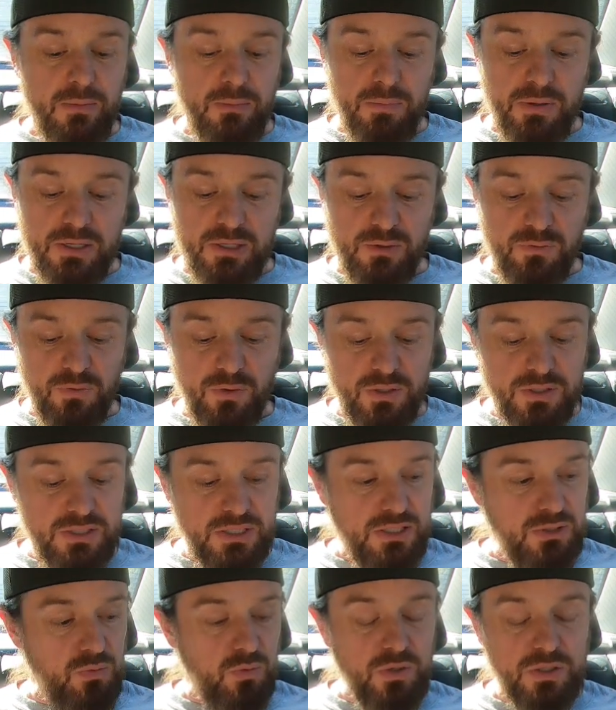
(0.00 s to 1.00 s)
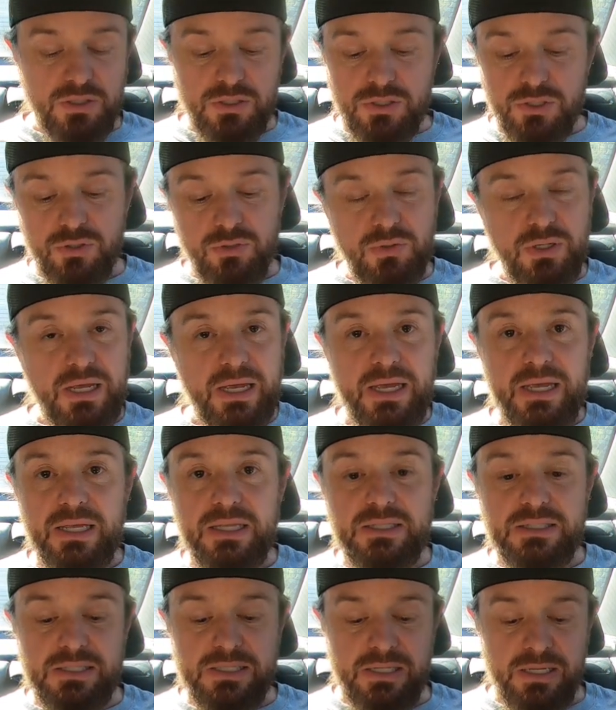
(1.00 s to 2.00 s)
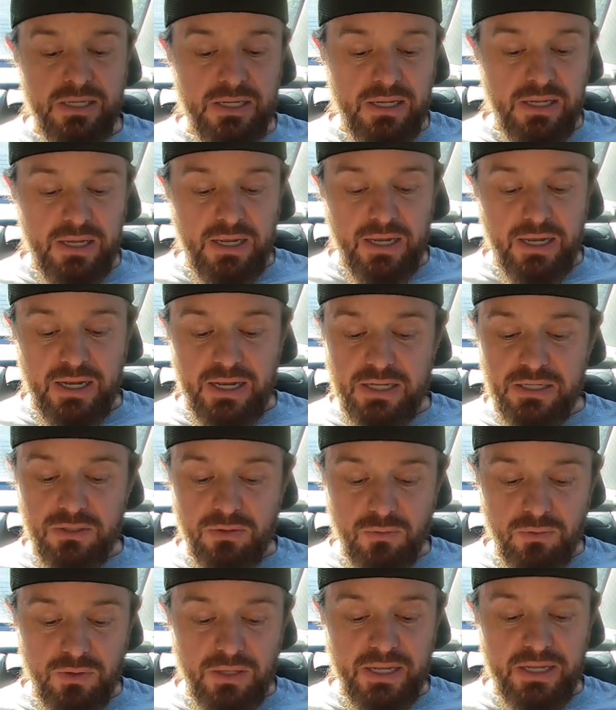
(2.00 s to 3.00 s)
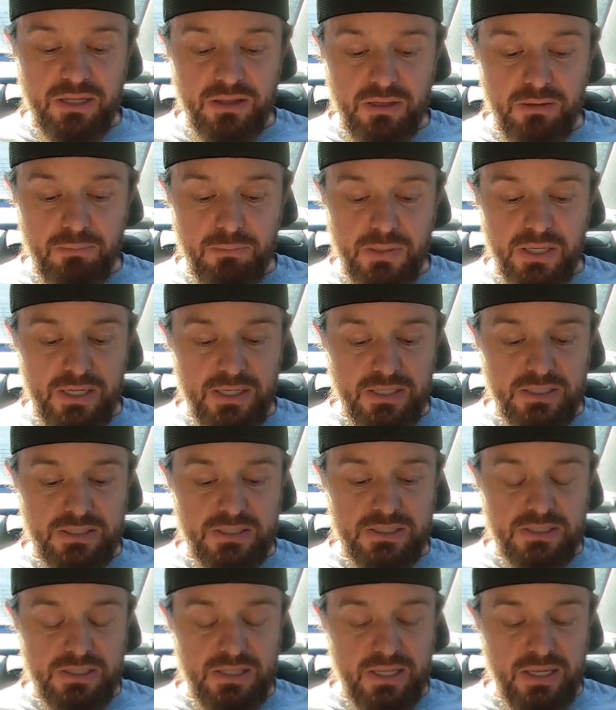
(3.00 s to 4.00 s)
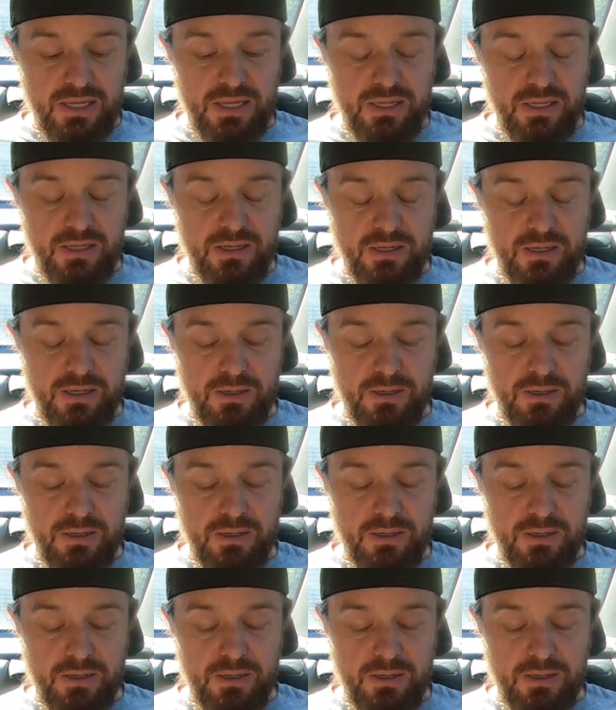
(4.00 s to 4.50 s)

But as far as these 1 to 2 to 8s, I don't like them because they,